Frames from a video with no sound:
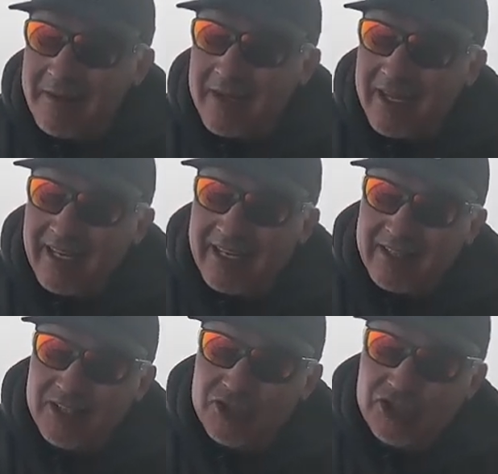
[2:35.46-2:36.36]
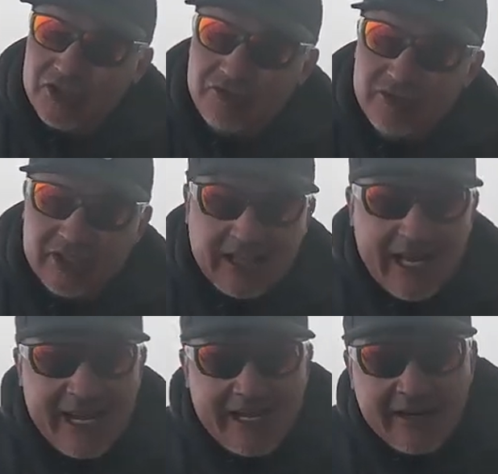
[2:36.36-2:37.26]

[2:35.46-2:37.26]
maybe in the June, July